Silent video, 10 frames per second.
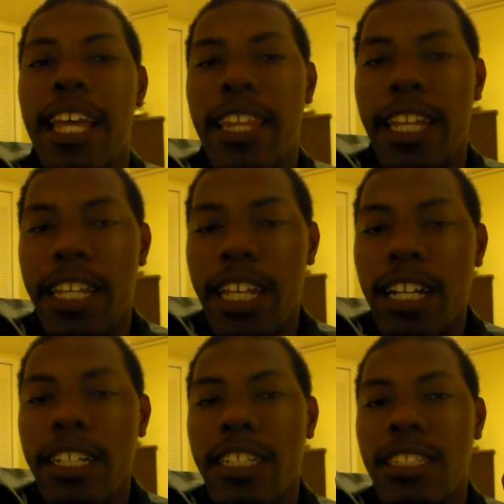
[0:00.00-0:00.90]
the
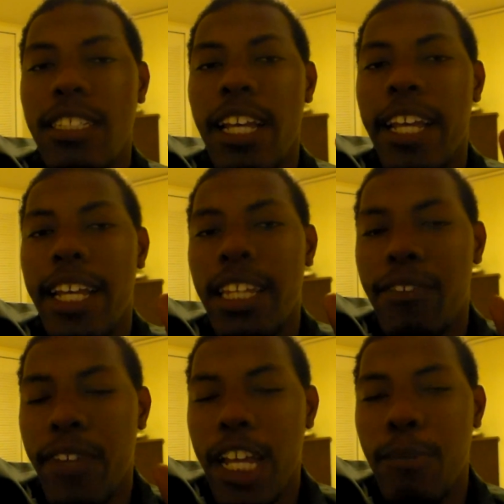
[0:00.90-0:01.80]
youngest in the
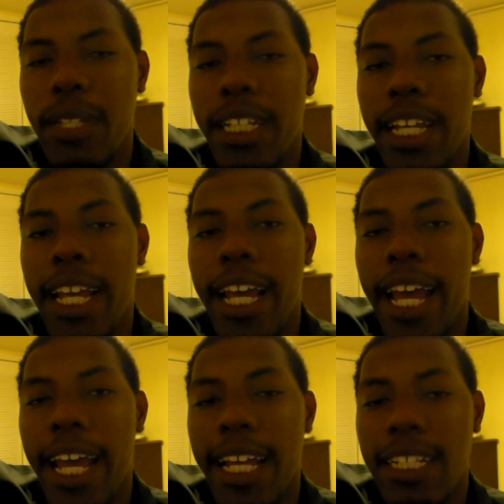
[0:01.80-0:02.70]
family,
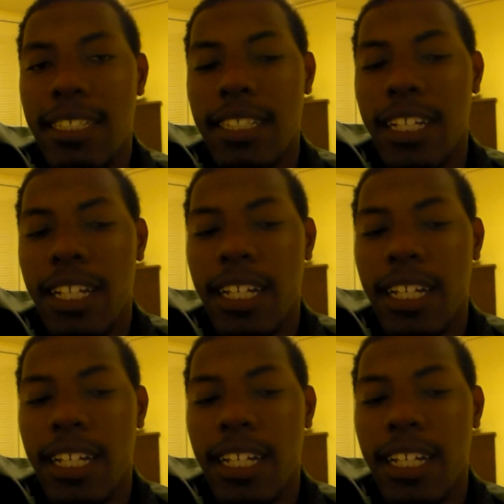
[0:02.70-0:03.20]
has